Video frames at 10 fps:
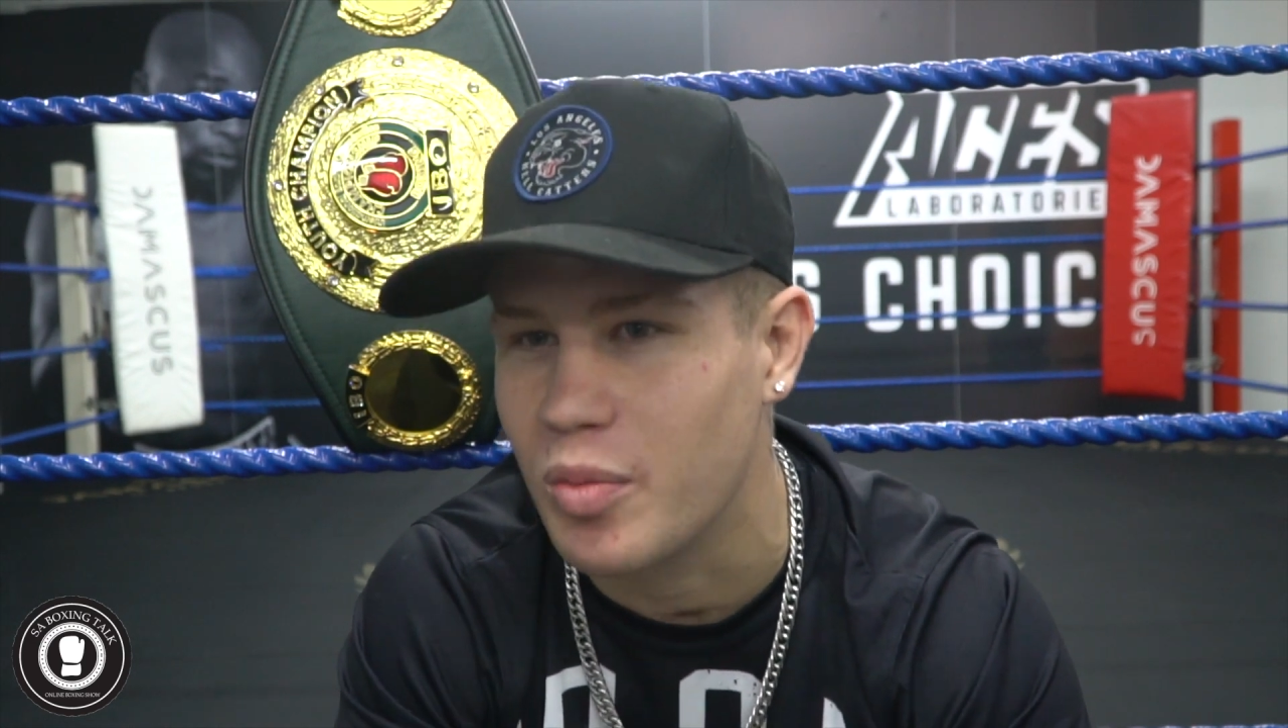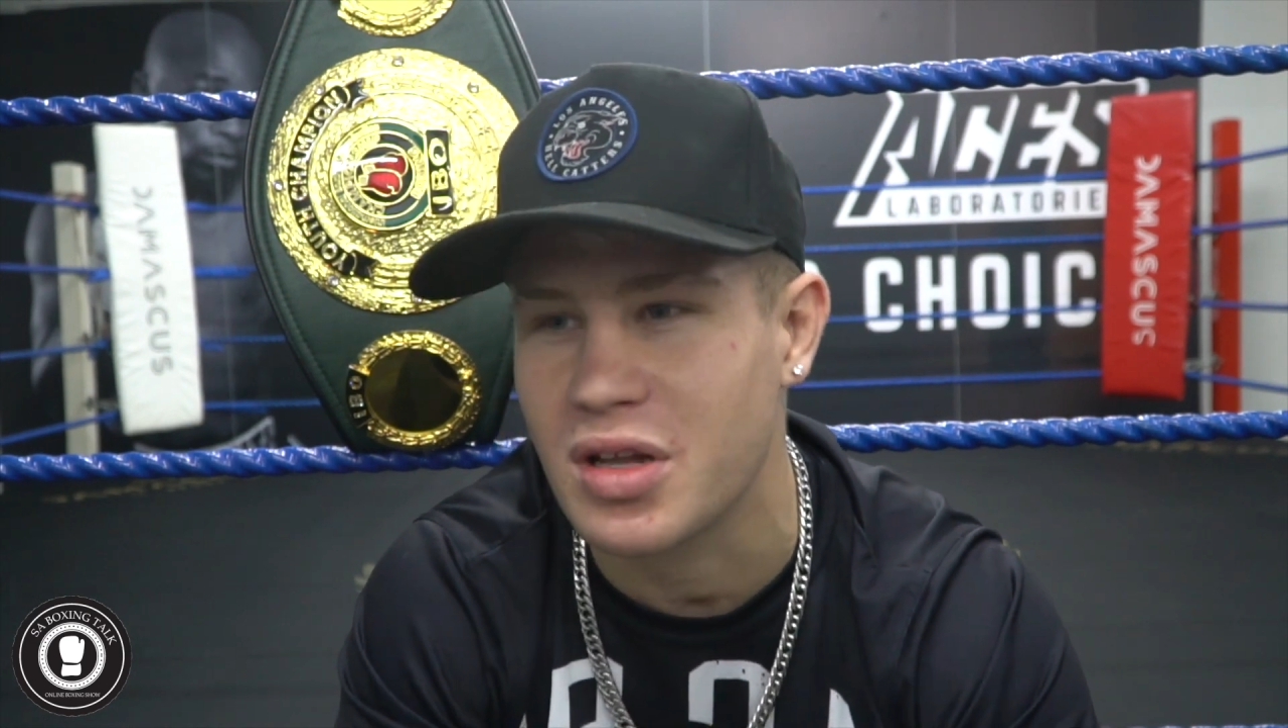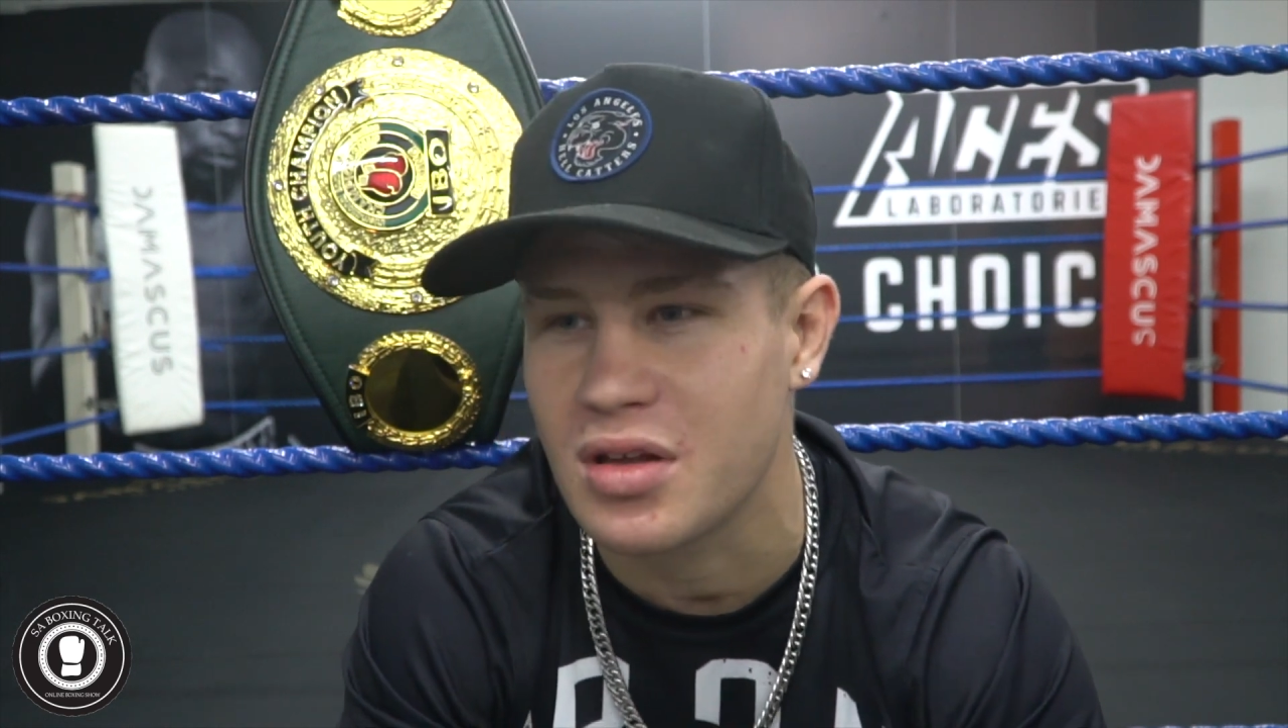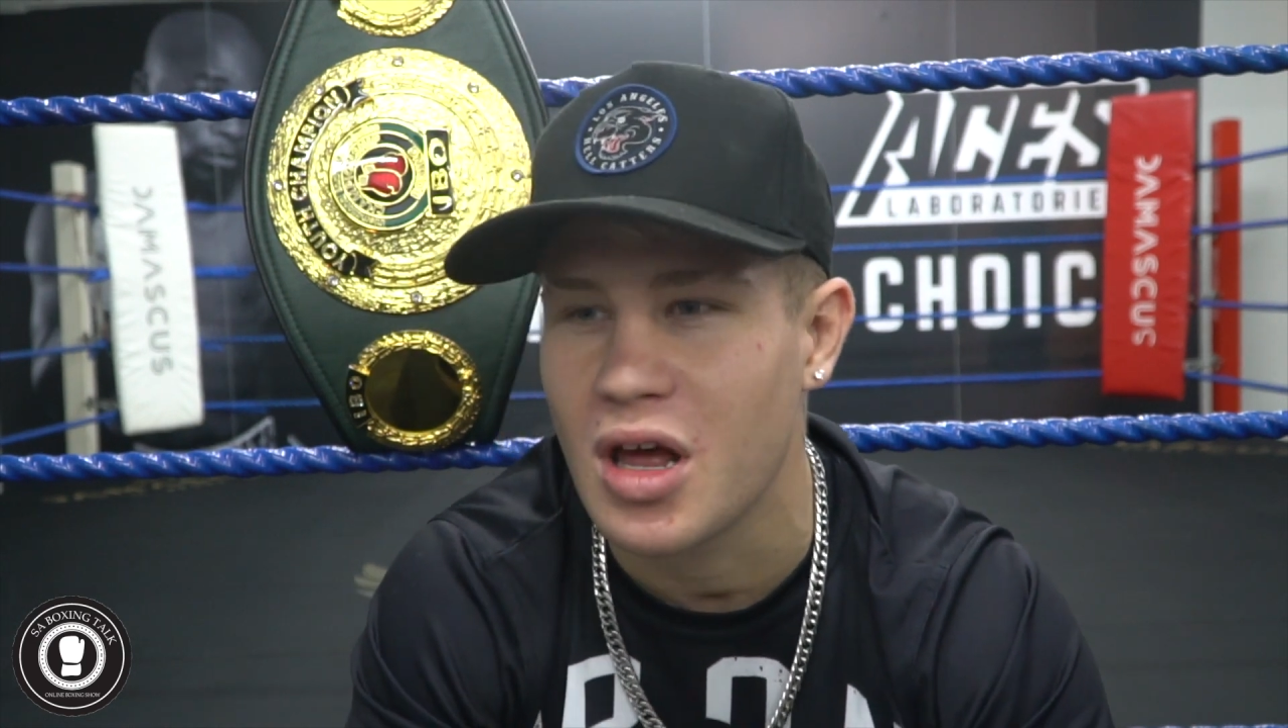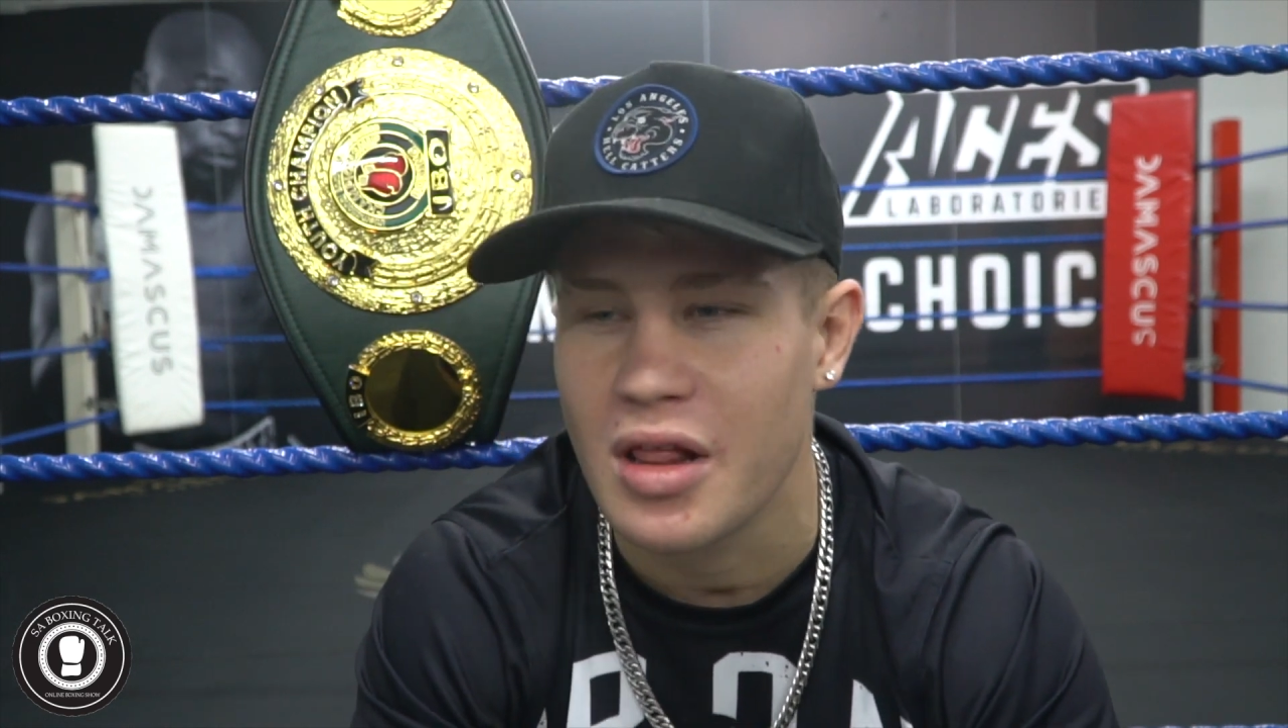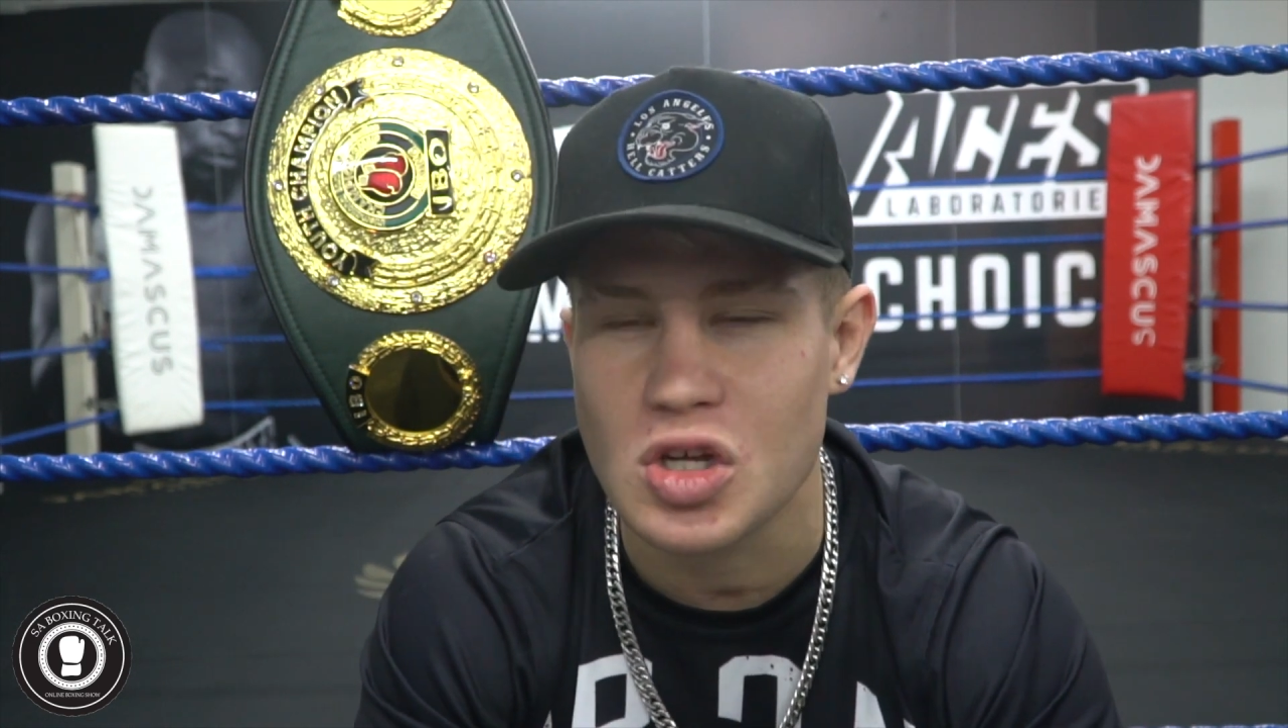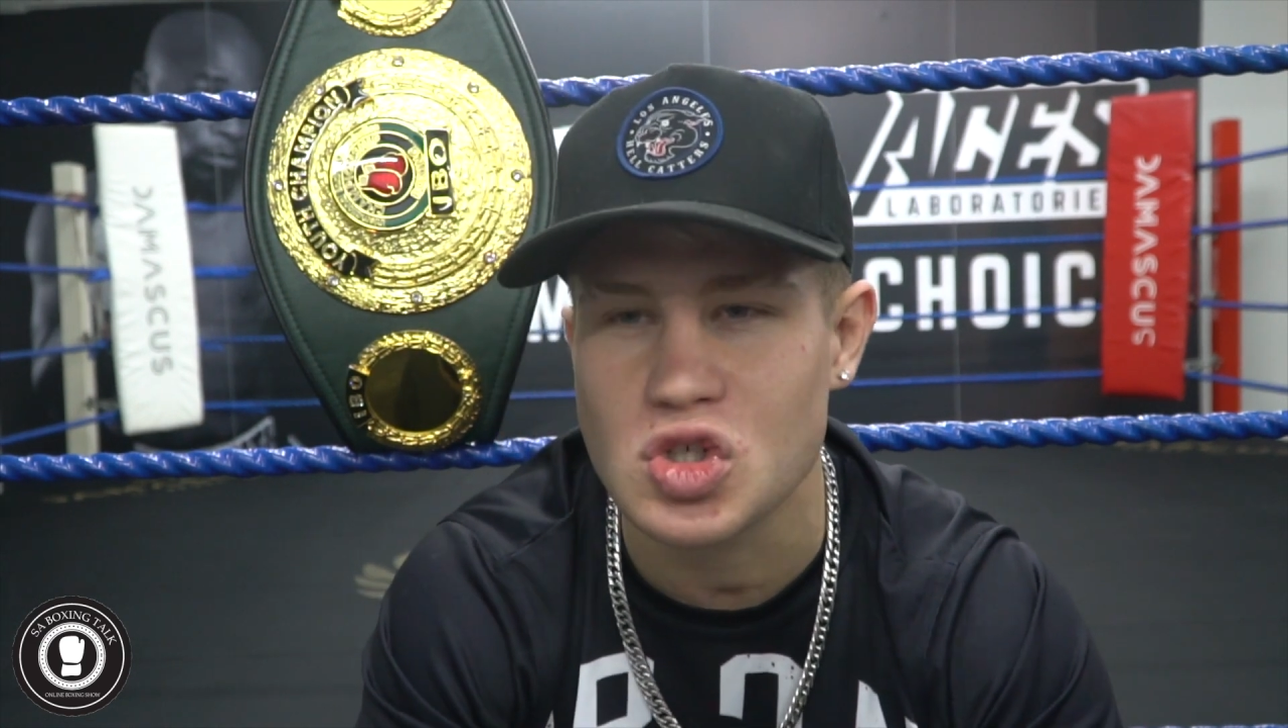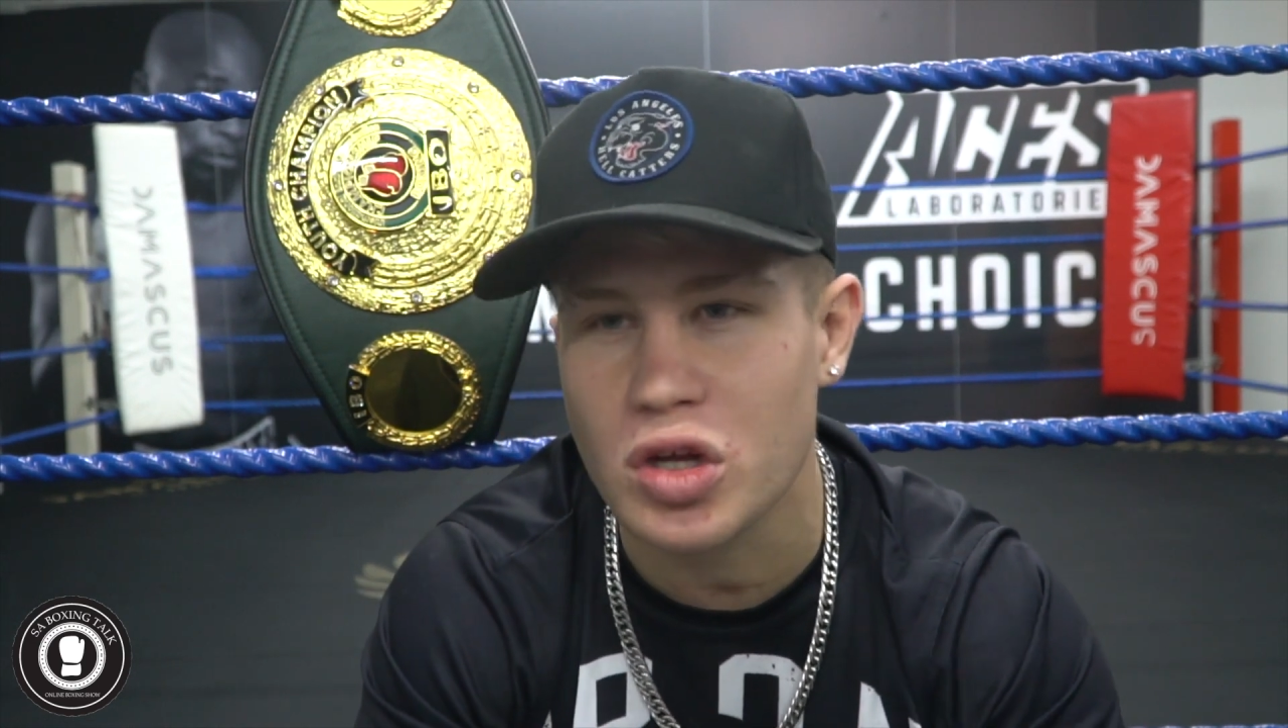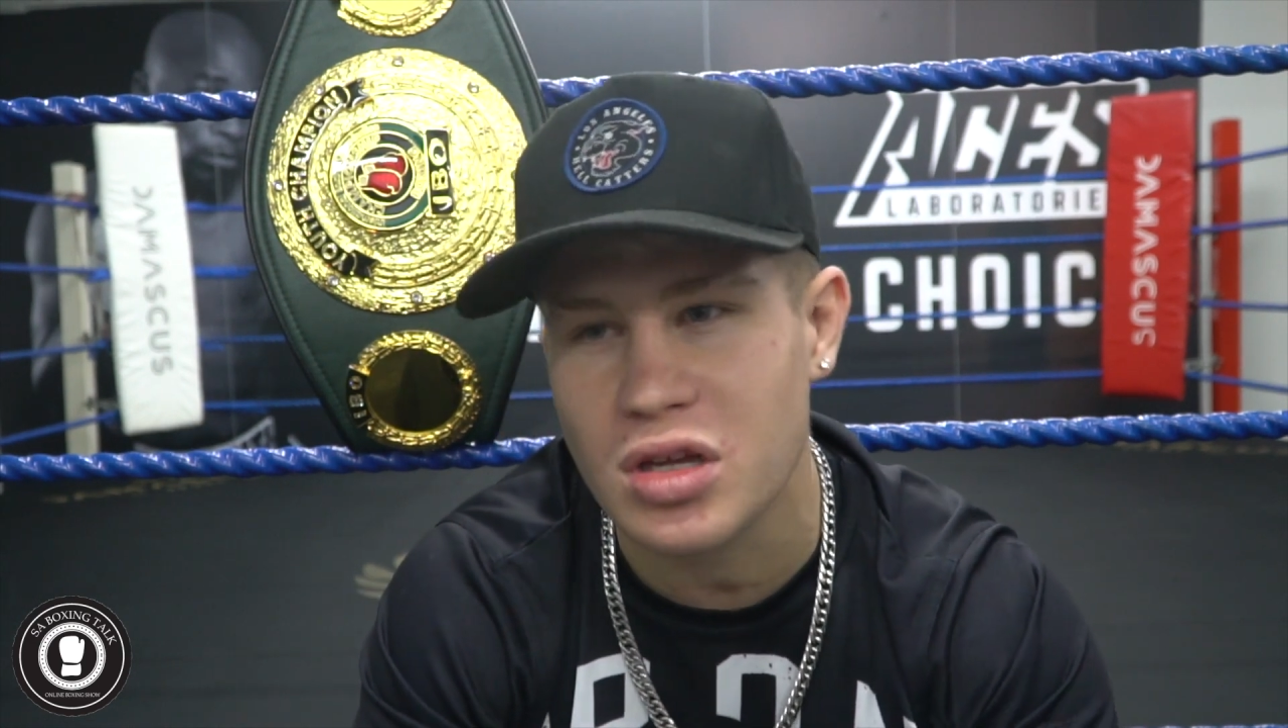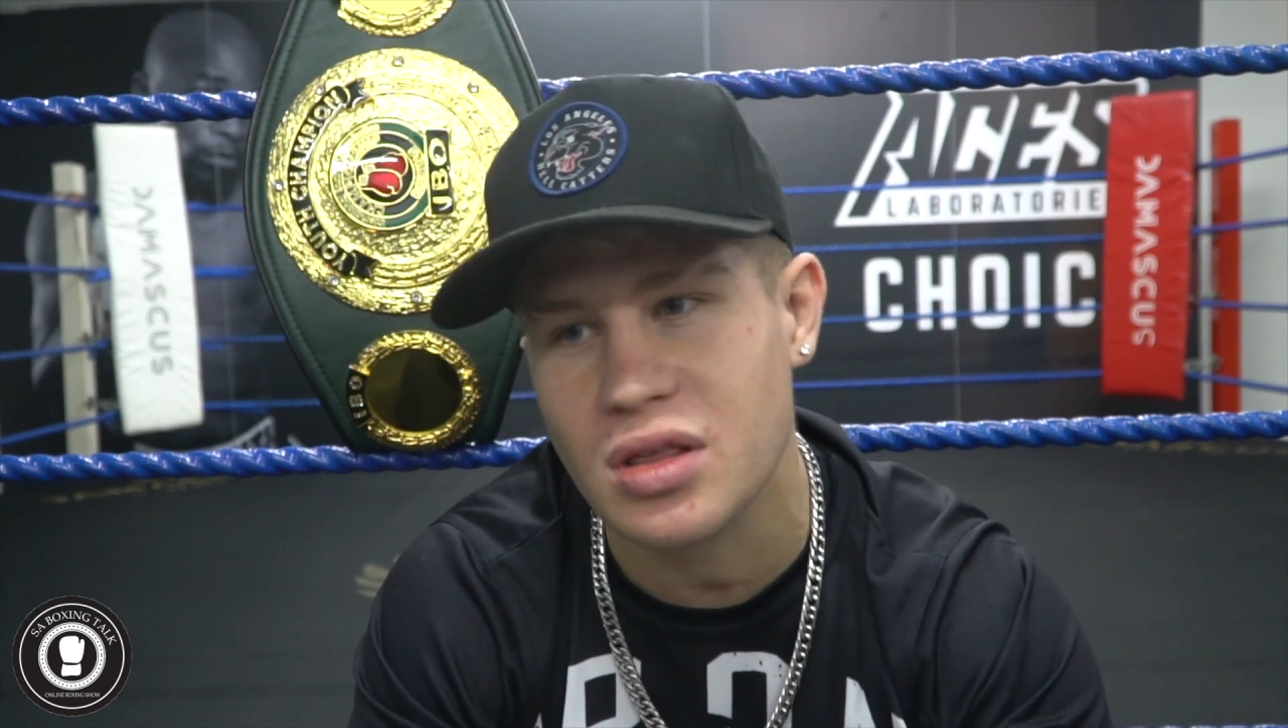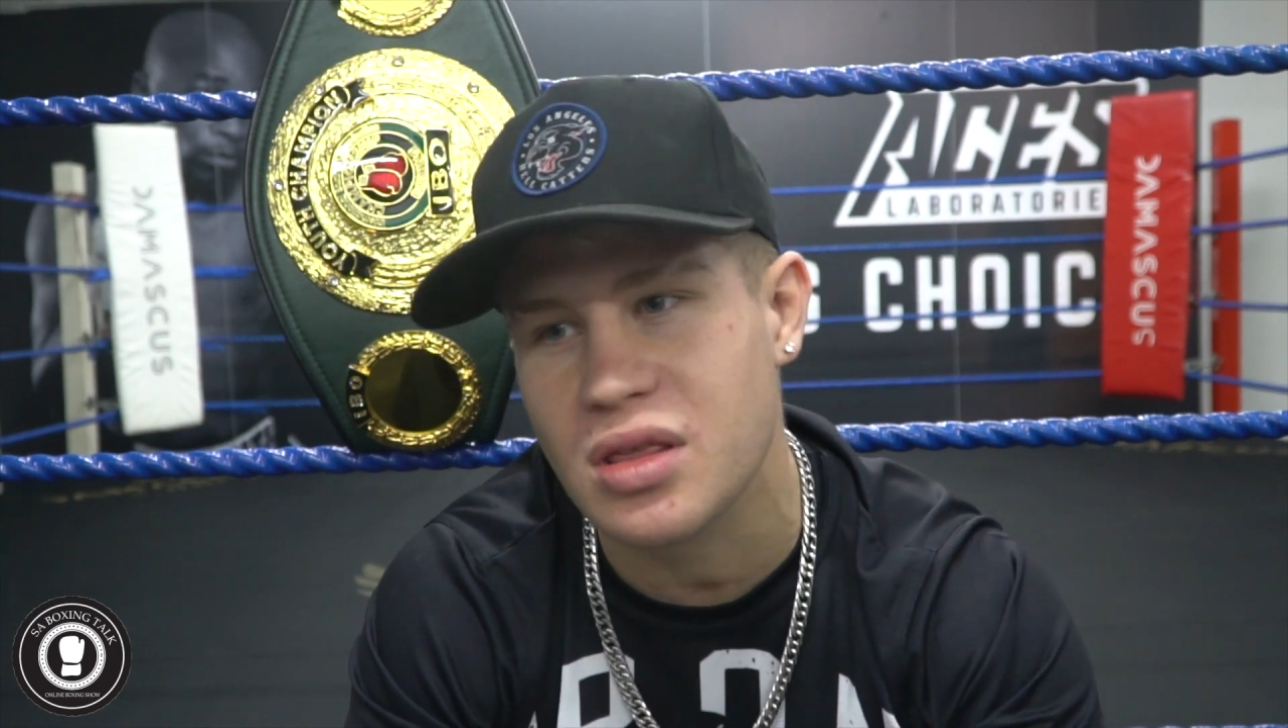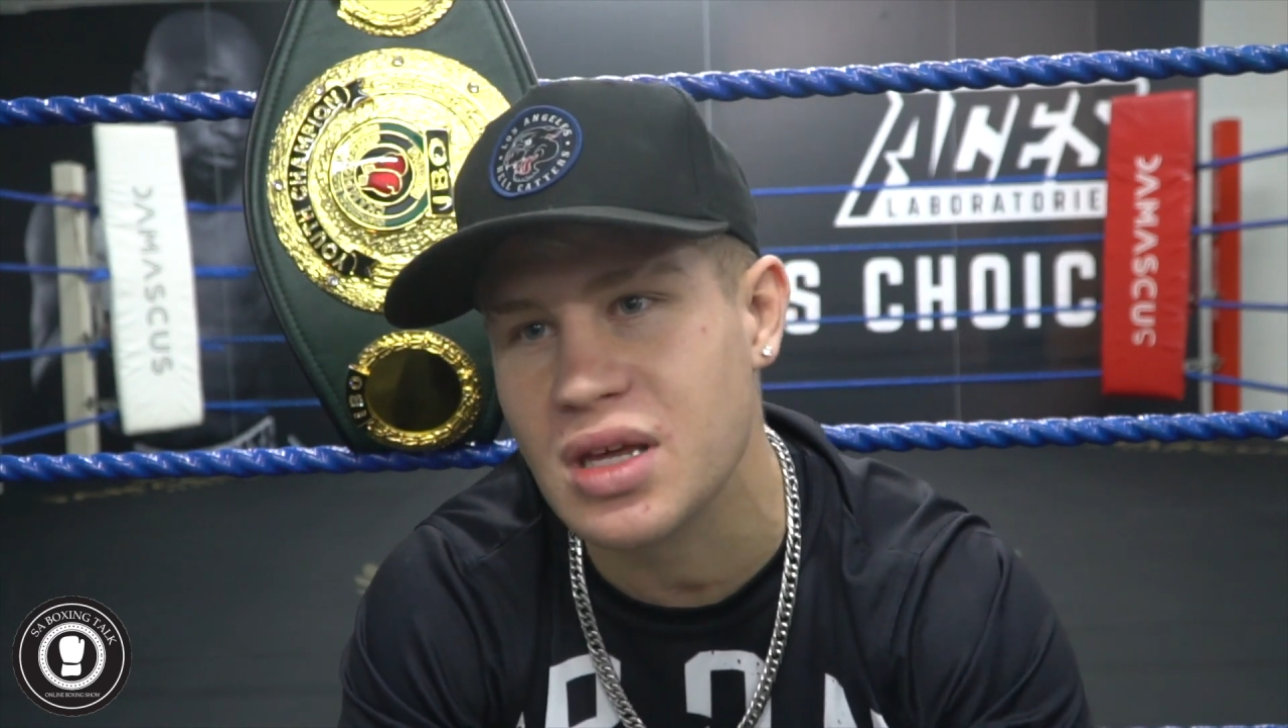but there's certain